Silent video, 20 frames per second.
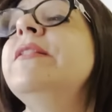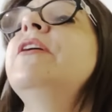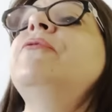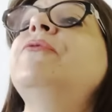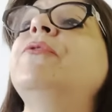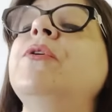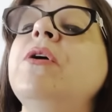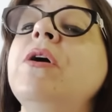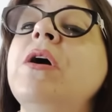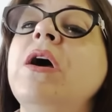
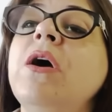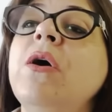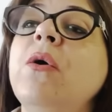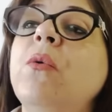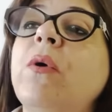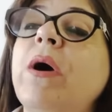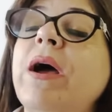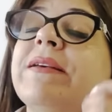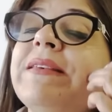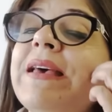Therefore,
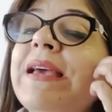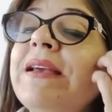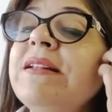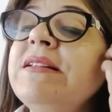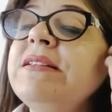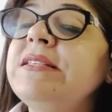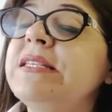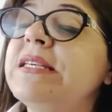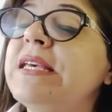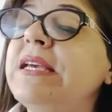as I
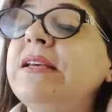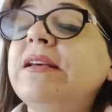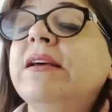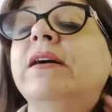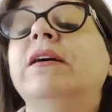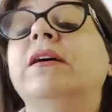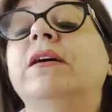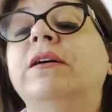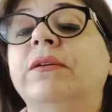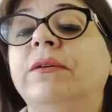can see,